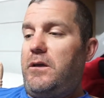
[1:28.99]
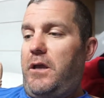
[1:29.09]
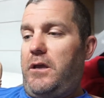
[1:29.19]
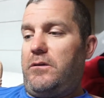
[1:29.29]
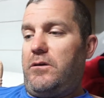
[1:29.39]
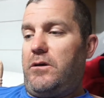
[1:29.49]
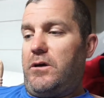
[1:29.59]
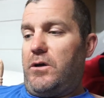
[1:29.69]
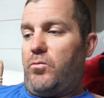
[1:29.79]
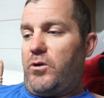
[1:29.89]
And
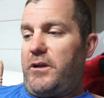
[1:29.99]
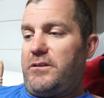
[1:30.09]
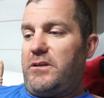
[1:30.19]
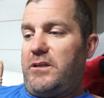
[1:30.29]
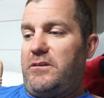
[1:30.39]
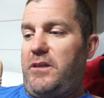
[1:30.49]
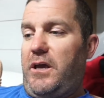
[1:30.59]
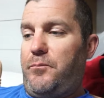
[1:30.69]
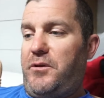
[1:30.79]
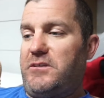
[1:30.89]
uh, we're gonna delete
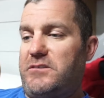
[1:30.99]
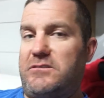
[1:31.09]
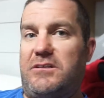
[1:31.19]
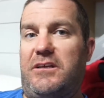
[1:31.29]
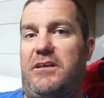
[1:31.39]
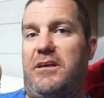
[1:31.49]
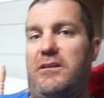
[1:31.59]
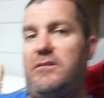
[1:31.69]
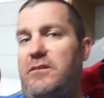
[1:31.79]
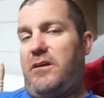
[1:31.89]
that because it's leaking
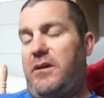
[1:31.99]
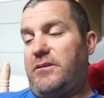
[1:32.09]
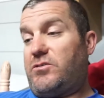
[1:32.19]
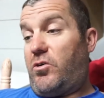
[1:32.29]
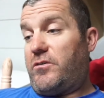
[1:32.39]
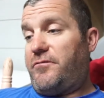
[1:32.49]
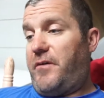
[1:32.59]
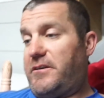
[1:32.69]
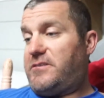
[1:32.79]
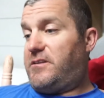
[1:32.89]
and it's hard to
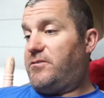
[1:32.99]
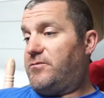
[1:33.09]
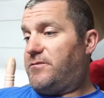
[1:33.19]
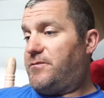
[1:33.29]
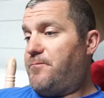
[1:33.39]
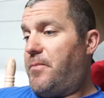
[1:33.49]
find seals.